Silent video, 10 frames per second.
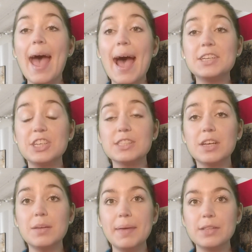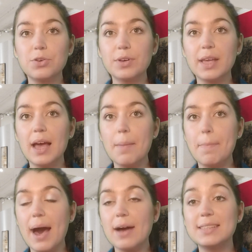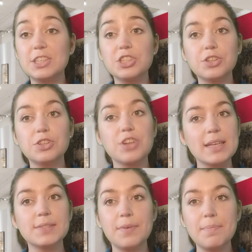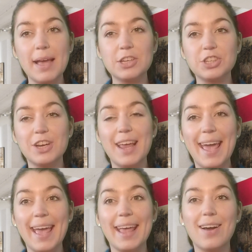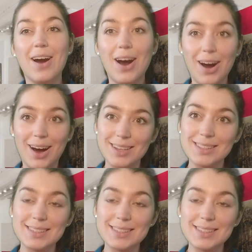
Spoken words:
and she's going to be talking about digital transformation in art.